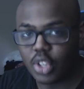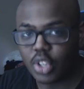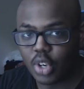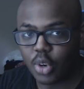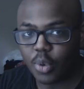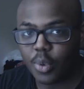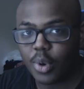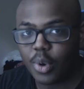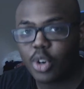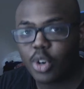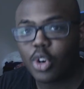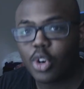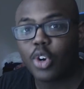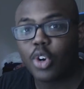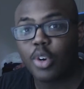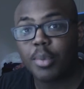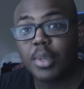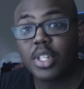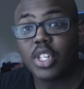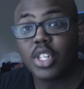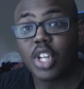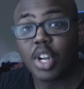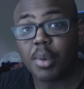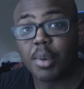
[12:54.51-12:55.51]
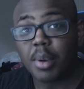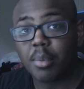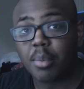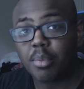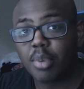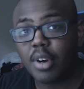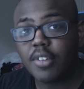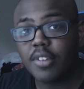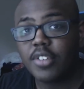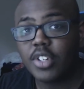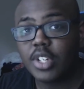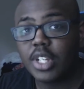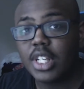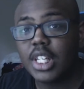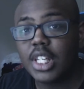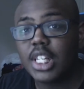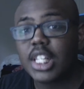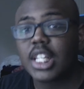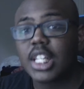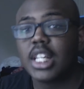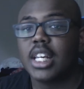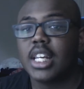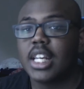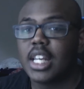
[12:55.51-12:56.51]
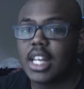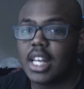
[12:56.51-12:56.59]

So we're going to be talking about Brotherhood.